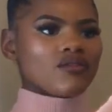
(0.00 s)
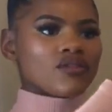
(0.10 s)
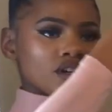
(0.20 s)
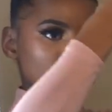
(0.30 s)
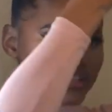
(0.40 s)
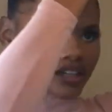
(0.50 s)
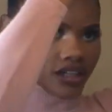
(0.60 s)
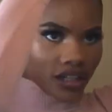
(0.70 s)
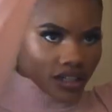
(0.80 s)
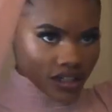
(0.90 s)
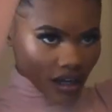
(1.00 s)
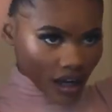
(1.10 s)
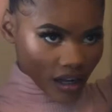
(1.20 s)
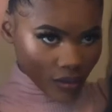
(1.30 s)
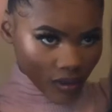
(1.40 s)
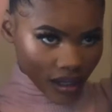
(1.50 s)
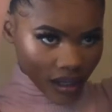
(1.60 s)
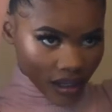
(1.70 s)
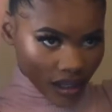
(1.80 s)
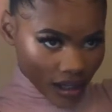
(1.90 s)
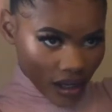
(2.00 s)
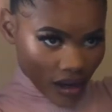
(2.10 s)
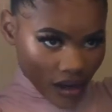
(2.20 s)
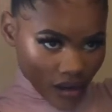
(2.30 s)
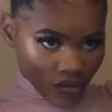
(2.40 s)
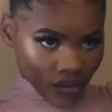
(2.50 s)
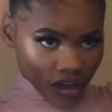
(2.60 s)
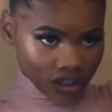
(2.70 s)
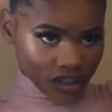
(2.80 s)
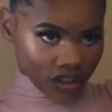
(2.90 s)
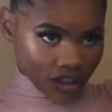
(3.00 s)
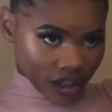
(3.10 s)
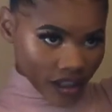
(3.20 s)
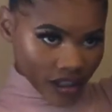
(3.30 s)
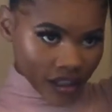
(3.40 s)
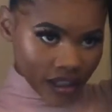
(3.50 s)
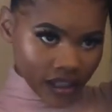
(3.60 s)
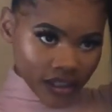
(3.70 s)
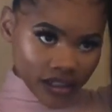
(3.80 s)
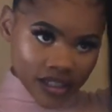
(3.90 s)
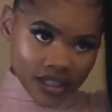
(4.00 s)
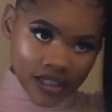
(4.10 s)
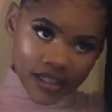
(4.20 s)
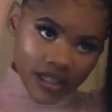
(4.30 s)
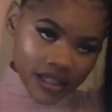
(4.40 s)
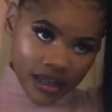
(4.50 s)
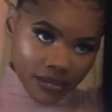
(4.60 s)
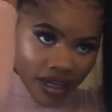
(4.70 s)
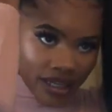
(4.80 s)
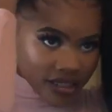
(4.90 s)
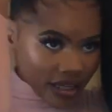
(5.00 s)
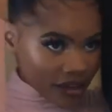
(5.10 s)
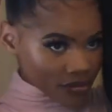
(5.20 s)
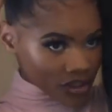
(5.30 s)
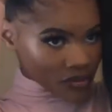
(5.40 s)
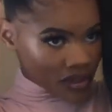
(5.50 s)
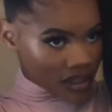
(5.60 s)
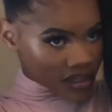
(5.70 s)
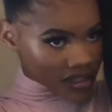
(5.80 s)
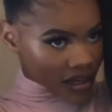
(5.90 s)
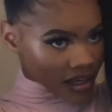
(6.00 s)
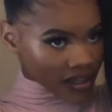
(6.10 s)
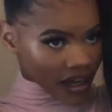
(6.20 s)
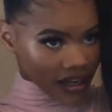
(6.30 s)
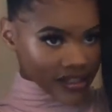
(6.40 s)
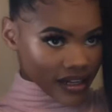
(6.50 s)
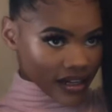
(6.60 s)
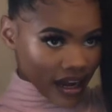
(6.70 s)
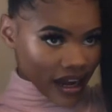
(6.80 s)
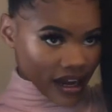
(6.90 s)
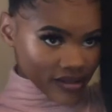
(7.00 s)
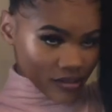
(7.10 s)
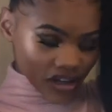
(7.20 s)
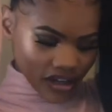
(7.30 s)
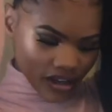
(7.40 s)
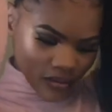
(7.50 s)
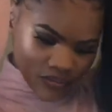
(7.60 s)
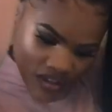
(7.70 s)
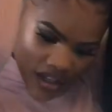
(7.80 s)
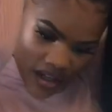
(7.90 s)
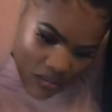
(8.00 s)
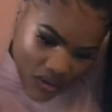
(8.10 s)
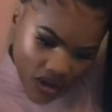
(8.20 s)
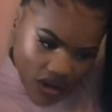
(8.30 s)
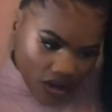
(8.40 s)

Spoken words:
first you're gonna start with it. First, this is the step that I skipped just because like I said, I have somewhere to go. But